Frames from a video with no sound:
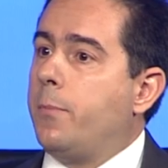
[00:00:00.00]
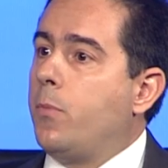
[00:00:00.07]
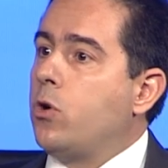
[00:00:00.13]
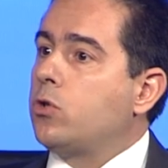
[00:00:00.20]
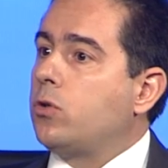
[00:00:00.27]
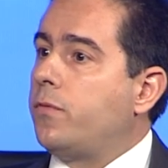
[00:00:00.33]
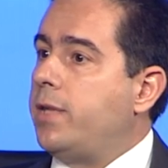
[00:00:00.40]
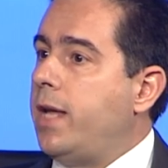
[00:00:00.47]

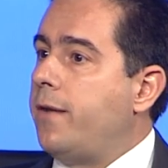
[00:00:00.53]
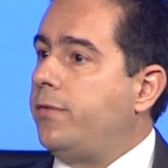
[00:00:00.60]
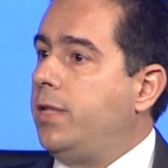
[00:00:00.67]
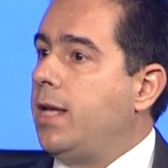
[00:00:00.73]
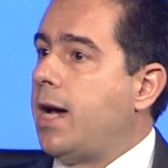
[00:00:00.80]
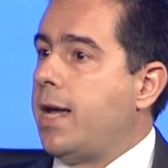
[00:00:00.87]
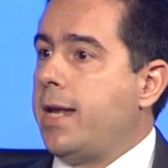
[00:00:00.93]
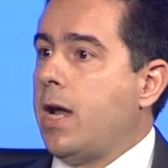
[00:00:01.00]
most of the
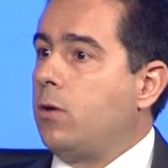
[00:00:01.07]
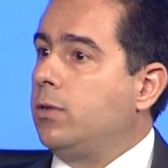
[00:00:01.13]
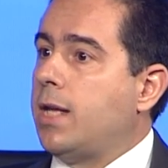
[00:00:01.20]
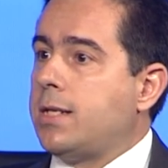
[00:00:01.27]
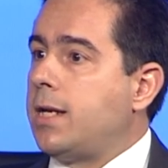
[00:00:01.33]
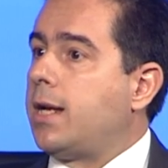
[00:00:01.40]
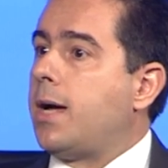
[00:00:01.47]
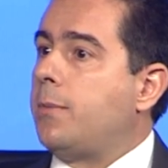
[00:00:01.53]
FDI now
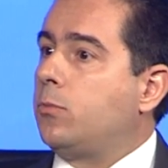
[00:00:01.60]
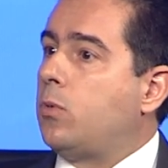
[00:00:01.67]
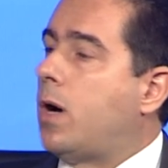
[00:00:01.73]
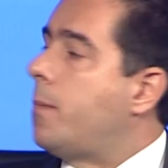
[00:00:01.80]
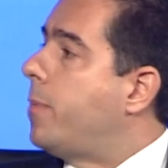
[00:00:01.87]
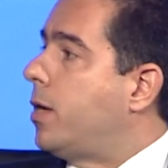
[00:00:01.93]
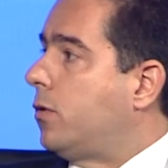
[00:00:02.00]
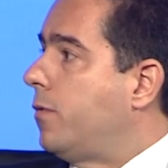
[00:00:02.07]
doesn't come to
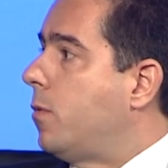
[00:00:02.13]
our part